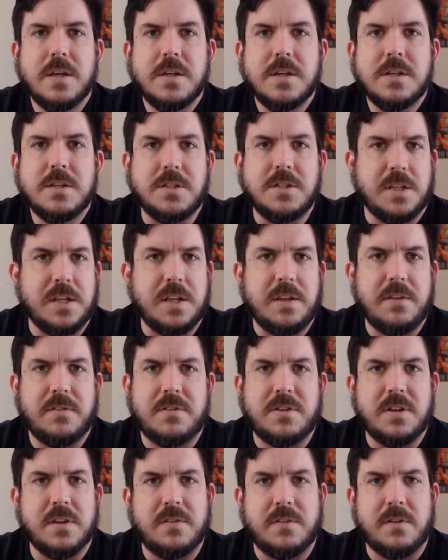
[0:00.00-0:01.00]
she's
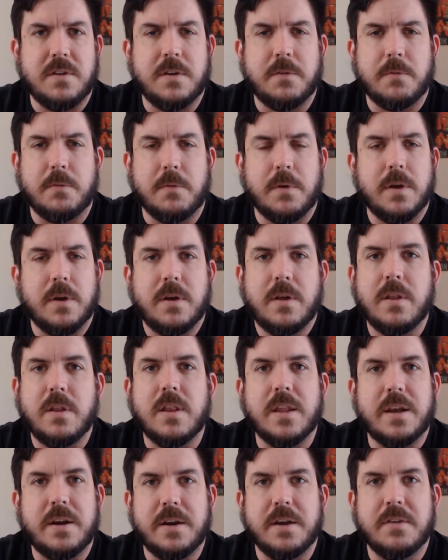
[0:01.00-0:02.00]
just a
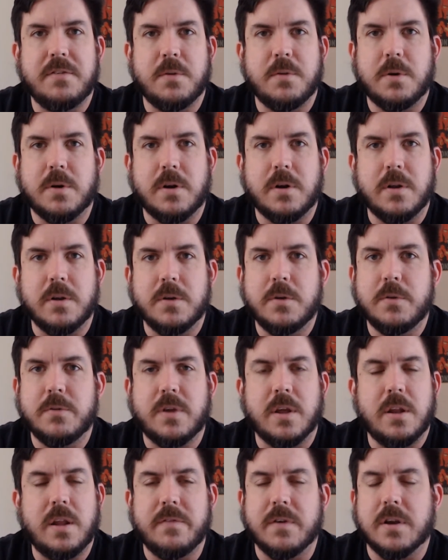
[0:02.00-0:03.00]
hilarious little girl who's
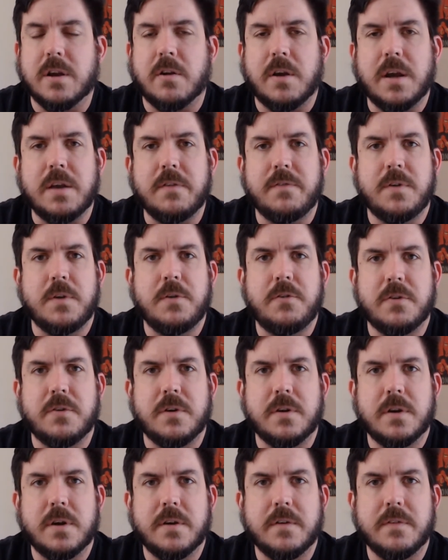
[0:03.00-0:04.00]
going to have a great
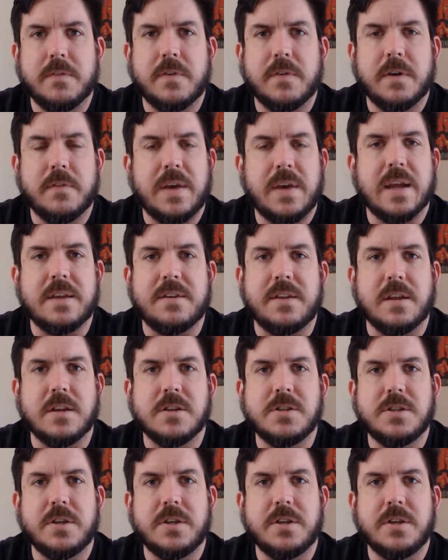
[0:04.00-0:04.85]
future of acting.